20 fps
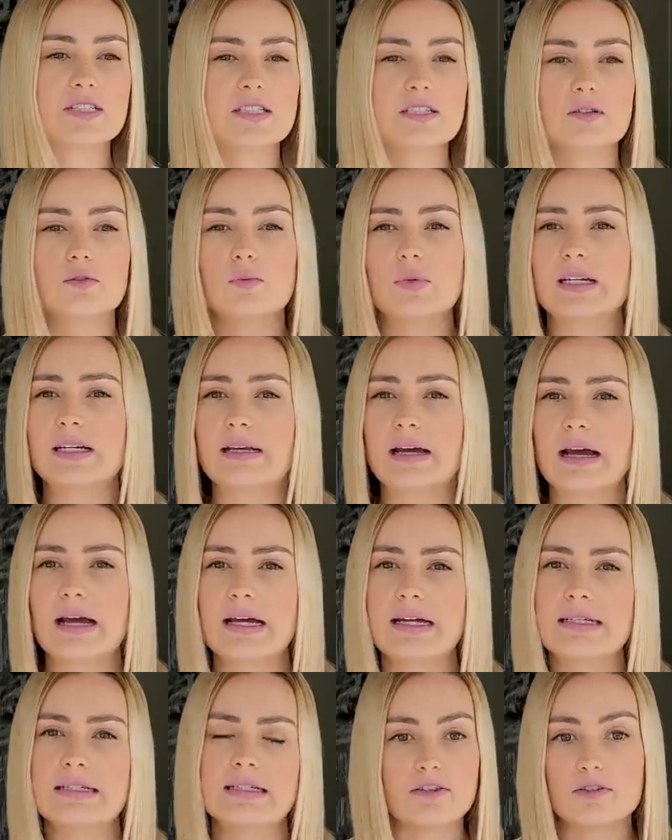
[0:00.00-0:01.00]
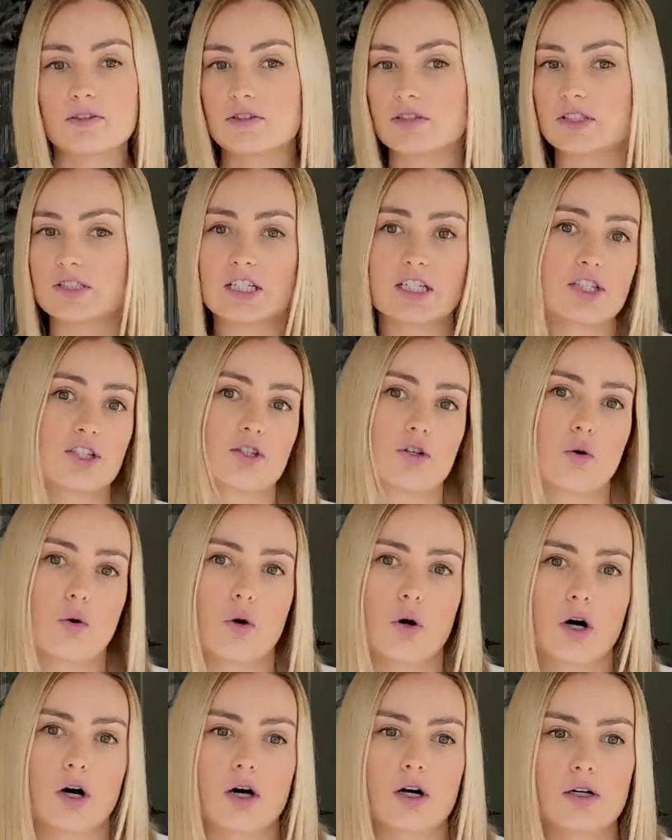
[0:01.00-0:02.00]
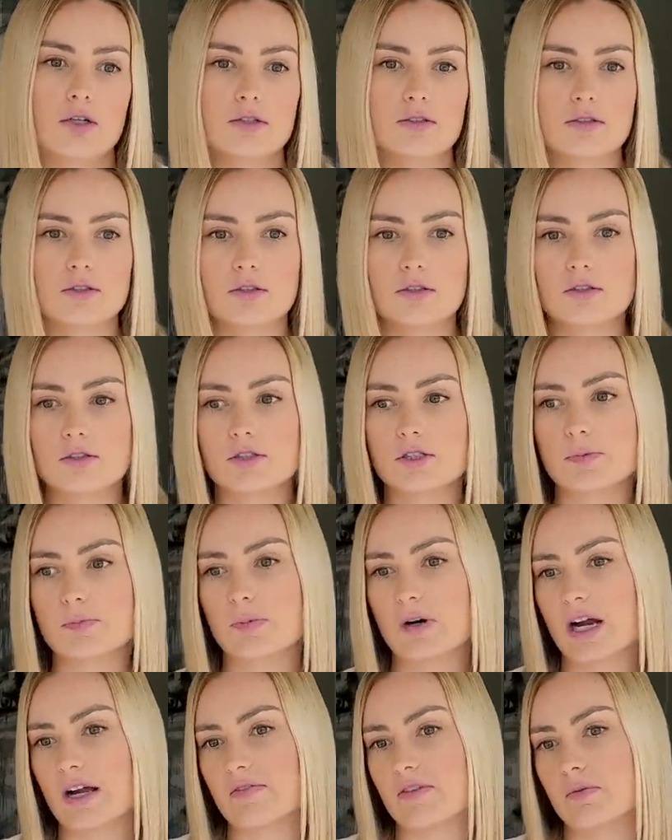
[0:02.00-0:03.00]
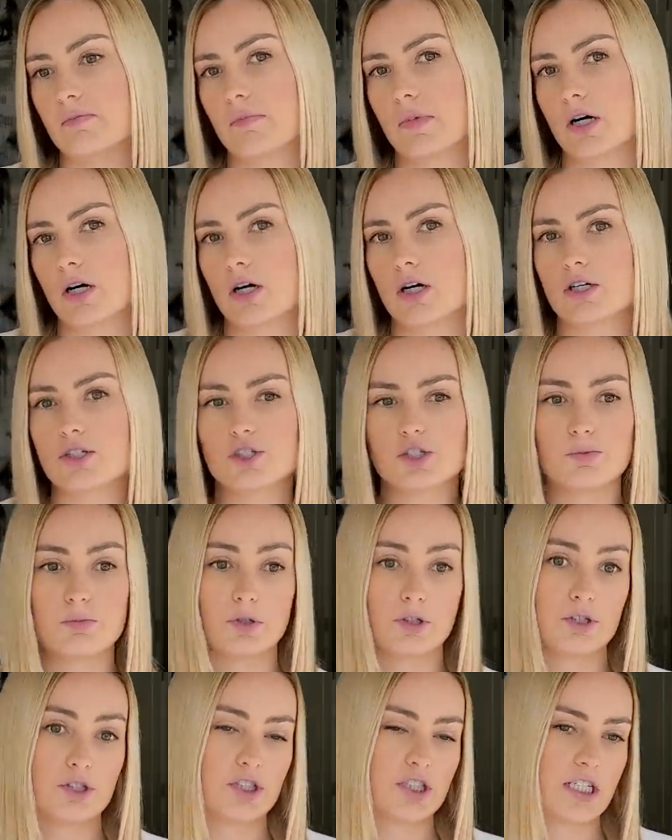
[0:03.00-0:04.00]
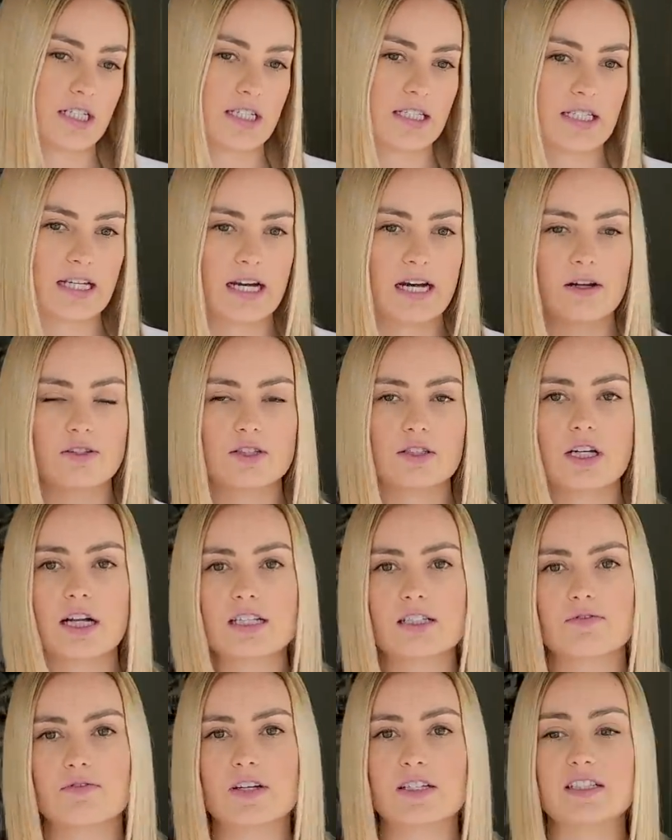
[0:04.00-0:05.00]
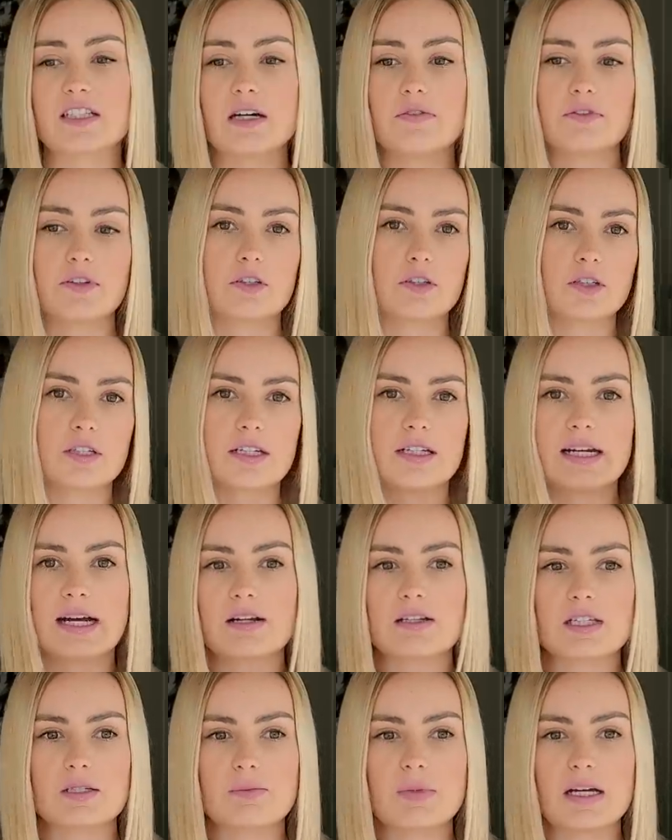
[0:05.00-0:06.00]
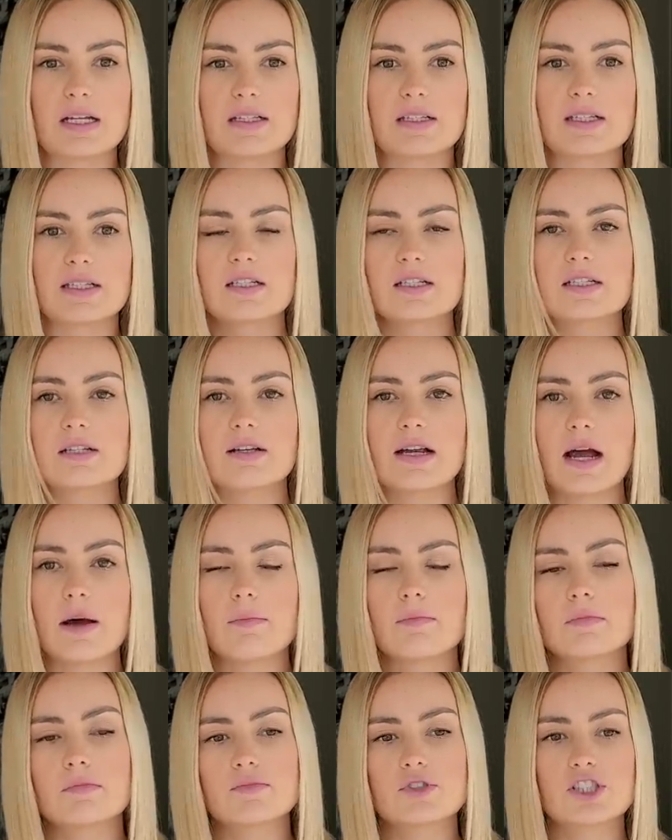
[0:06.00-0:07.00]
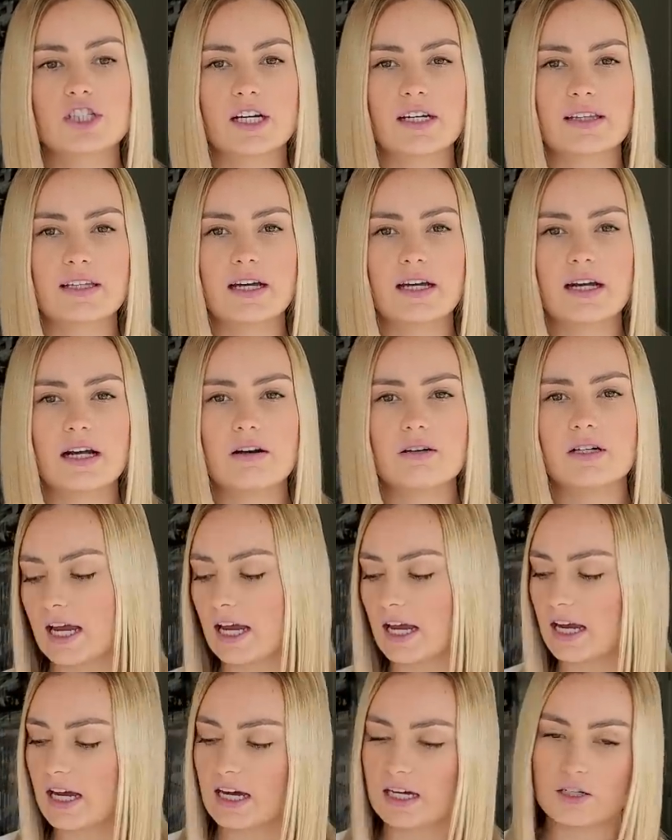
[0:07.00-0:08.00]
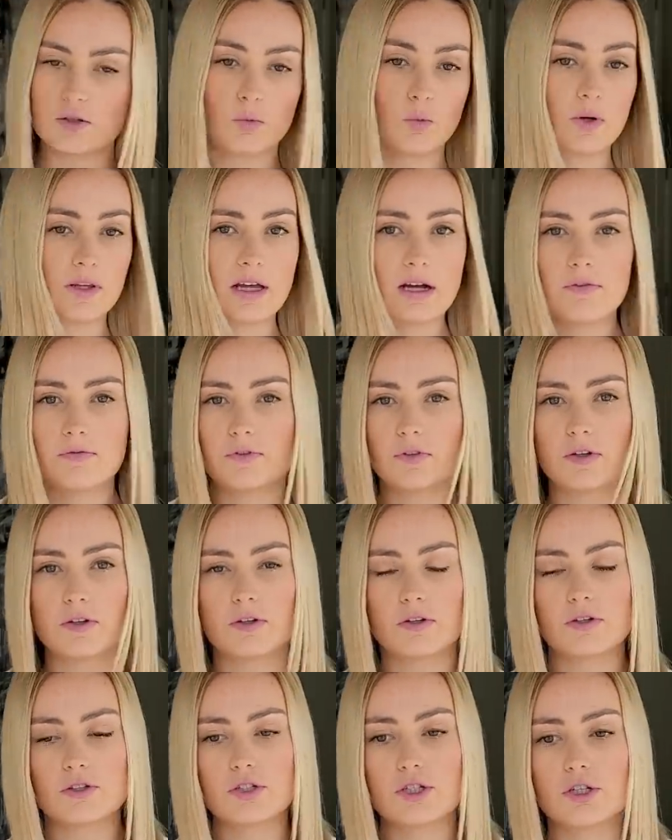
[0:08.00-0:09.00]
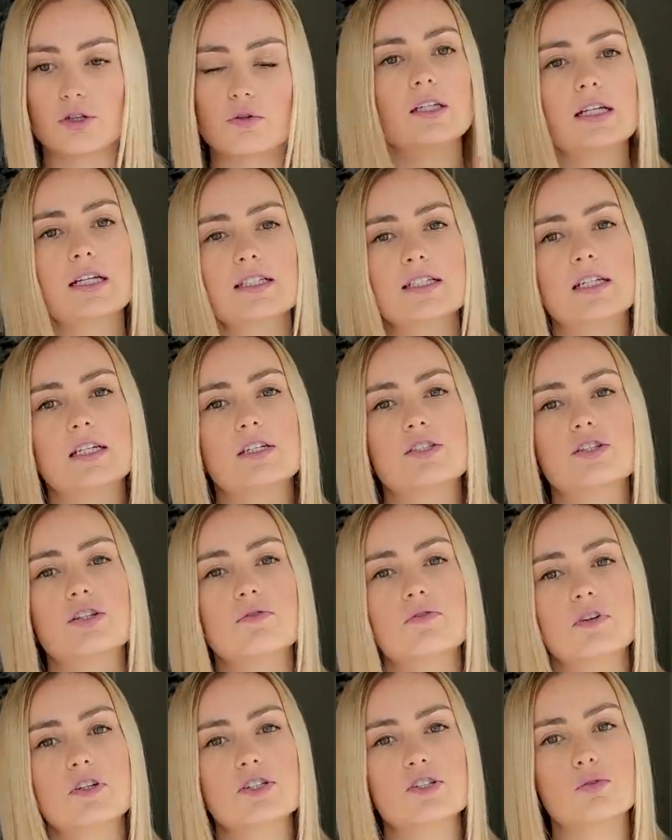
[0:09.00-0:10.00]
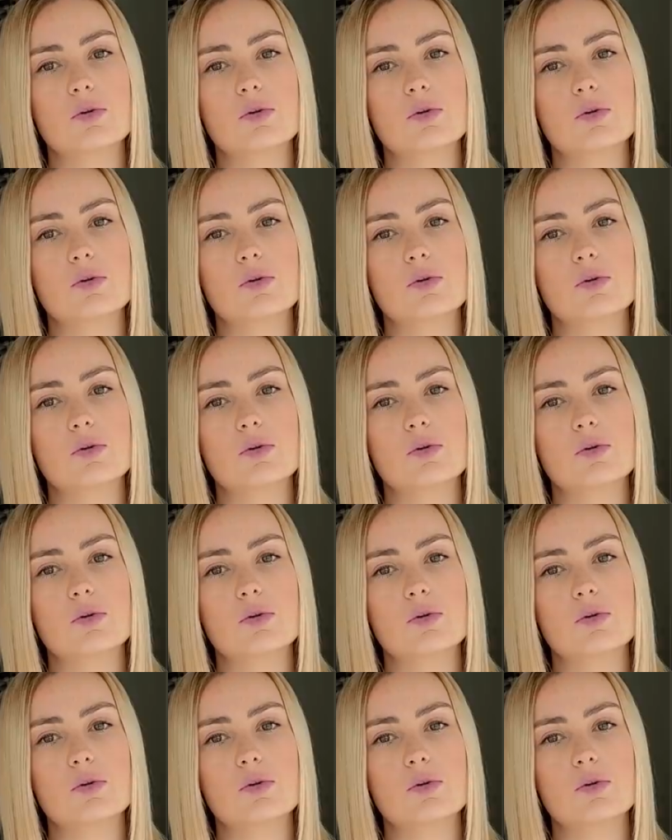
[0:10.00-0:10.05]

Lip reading: single weekend. There's Discord. There's private merch, merch discounts, lots of fun stuff, early announcements. So yeah, check that out. And without further ado, let's get into the first